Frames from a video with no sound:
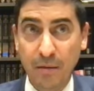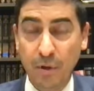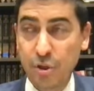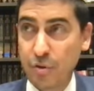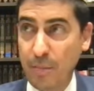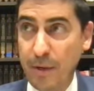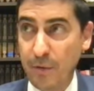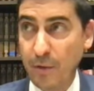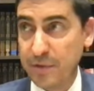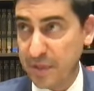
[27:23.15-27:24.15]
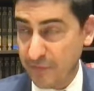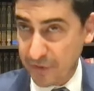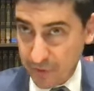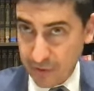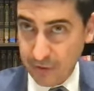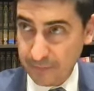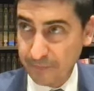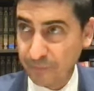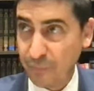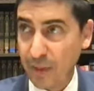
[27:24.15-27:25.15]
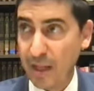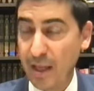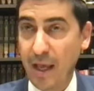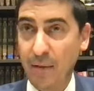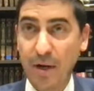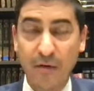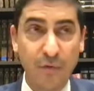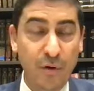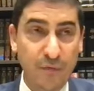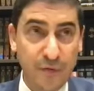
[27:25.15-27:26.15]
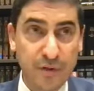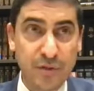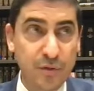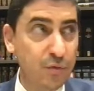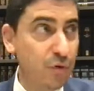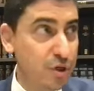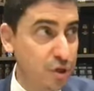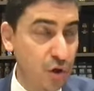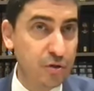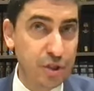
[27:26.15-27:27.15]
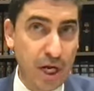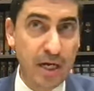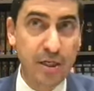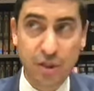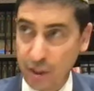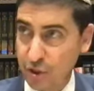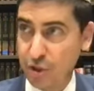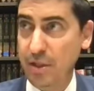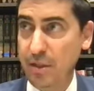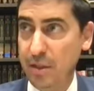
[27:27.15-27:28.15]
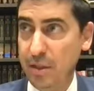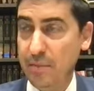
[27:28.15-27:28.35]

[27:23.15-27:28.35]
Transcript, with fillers: Moshe Rabbeinu wrote the Sefer Torah, and whenever it refers to Rishon, Sheni, Shlishi,